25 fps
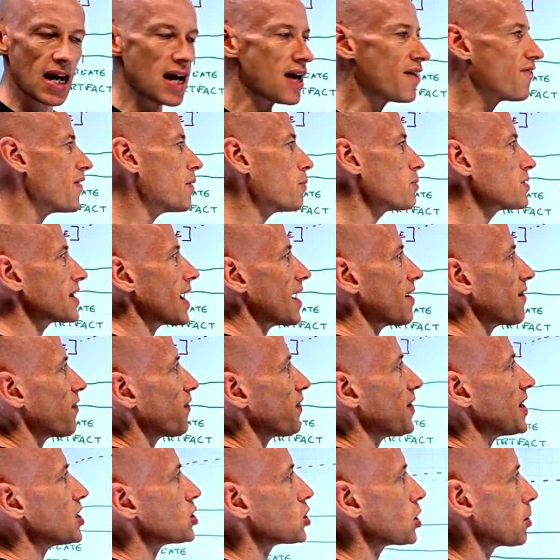If it was that
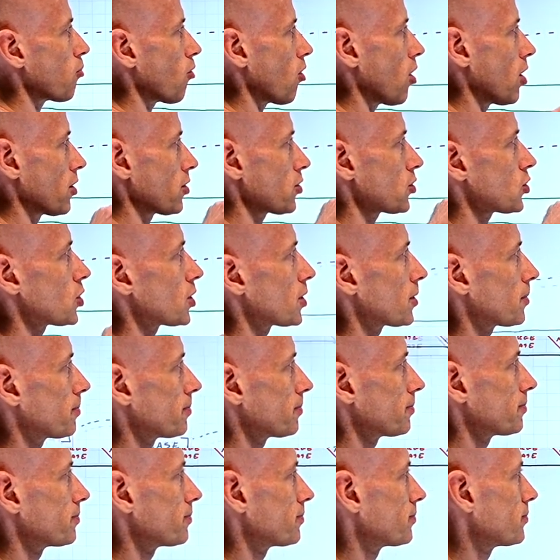feature branch
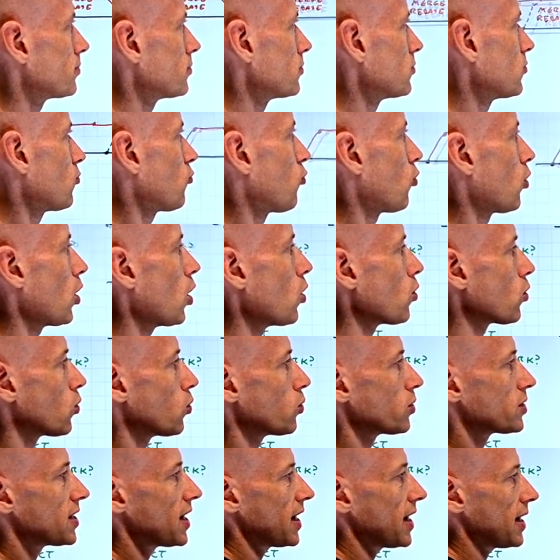for a
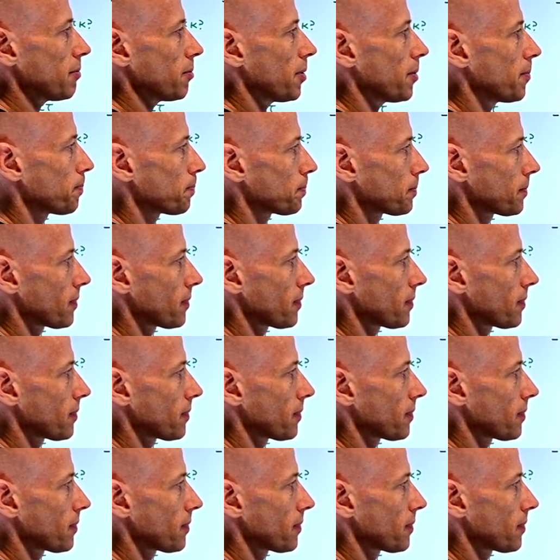local team,